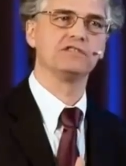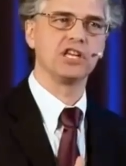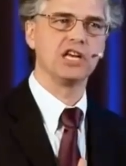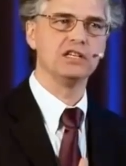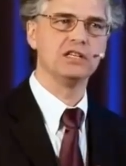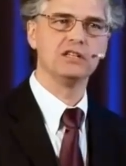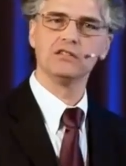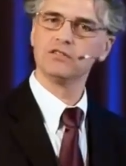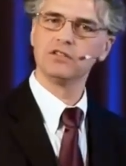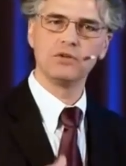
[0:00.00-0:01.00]
state.
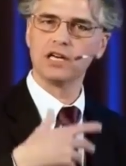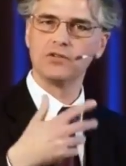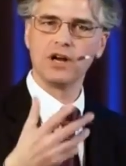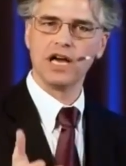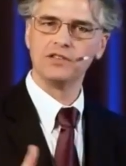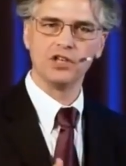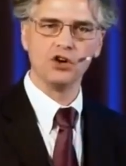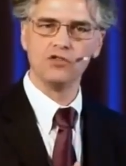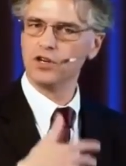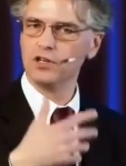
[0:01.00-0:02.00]
The regular ad, the
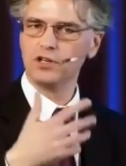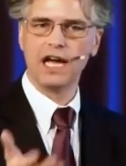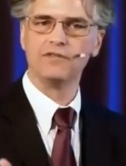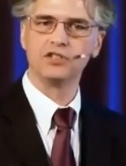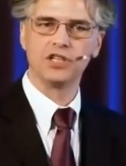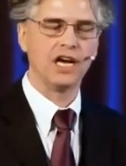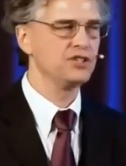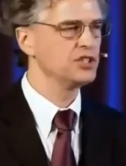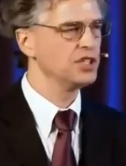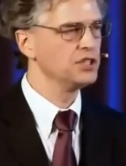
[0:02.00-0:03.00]
overt
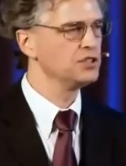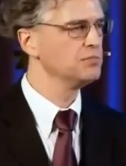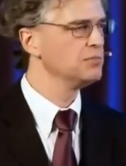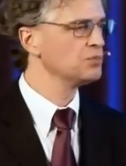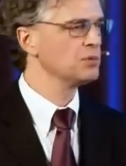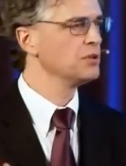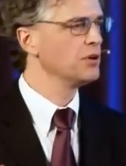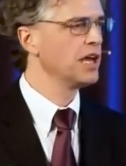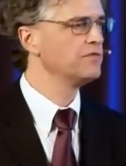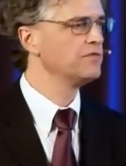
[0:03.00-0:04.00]
advertising hits you. Most people
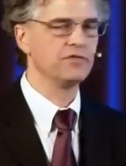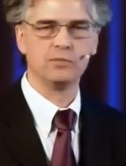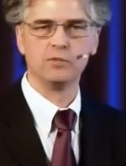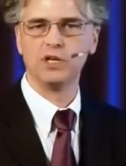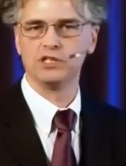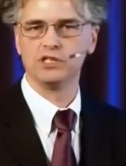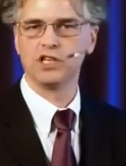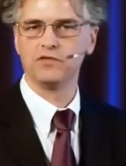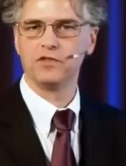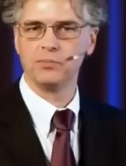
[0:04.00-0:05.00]
don't have firm opinions
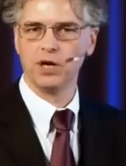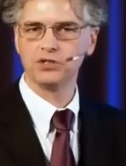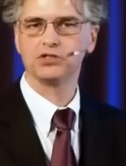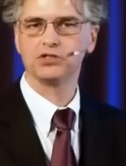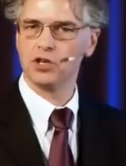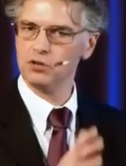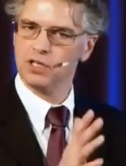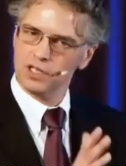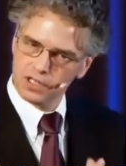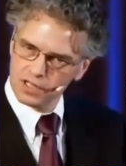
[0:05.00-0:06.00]
on very much, so
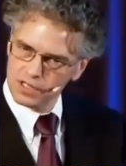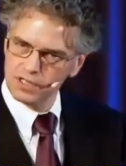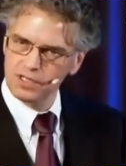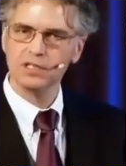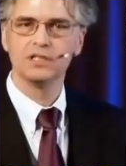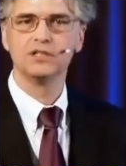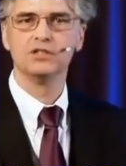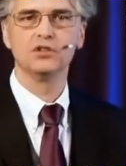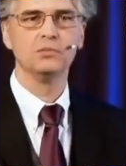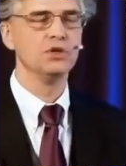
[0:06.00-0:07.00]

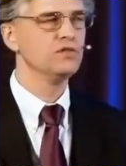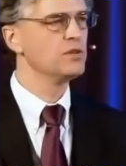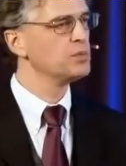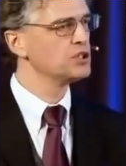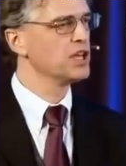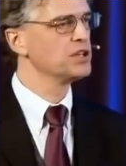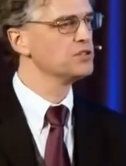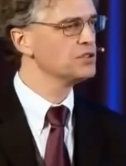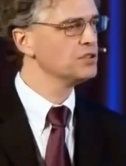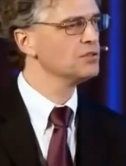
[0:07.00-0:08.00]
you can move a percent or
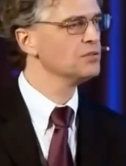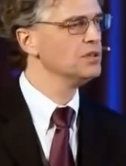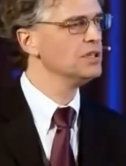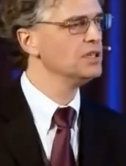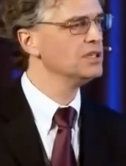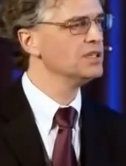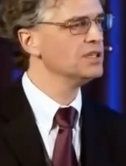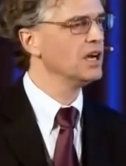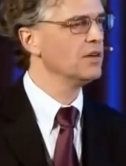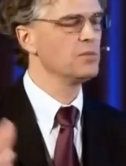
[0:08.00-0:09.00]
two
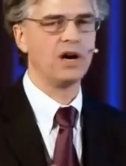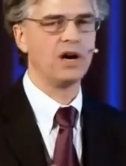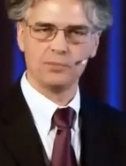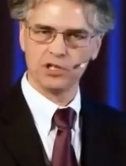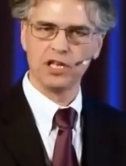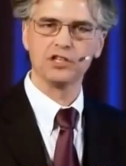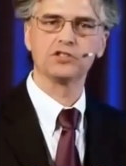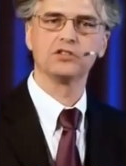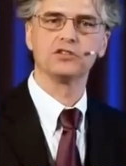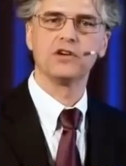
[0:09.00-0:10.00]
of the population in
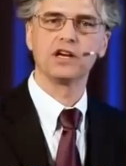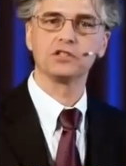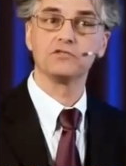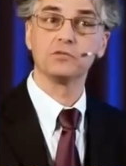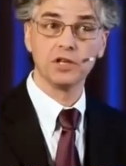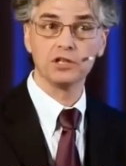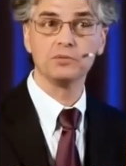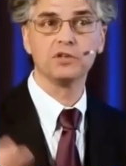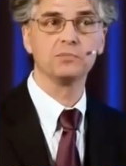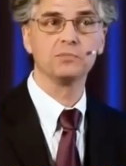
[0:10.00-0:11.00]
a certain direction. For political
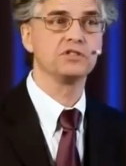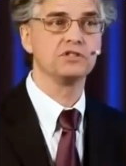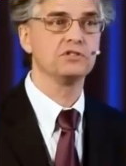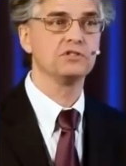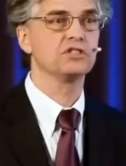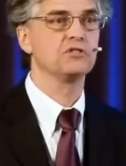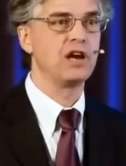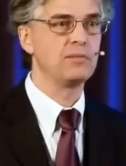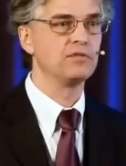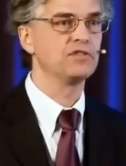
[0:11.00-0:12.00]
purposes, you can see the
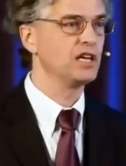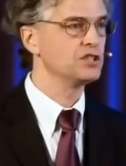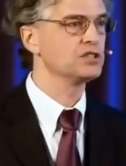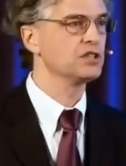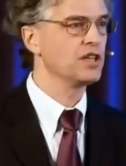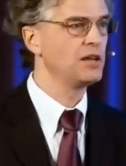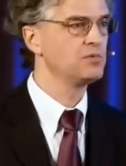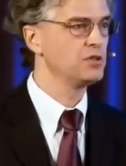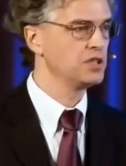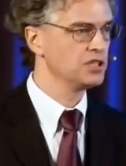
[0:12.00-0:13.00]
ramifications of that
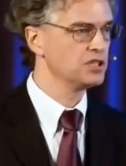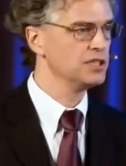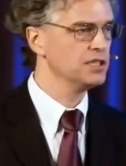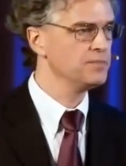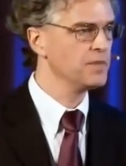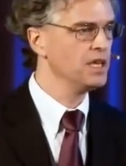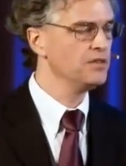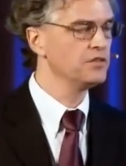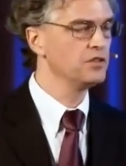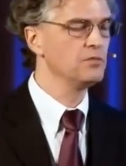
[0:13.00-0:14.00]
pretty easily.
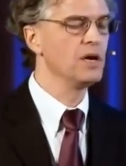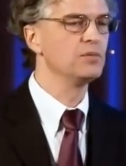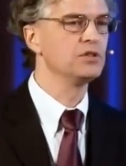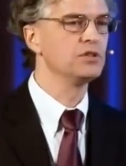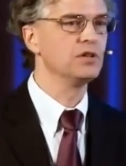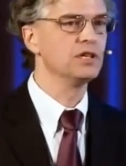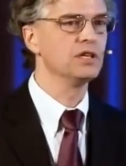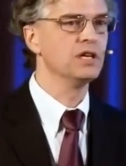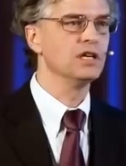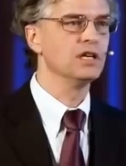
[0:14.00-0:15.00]
If you remember during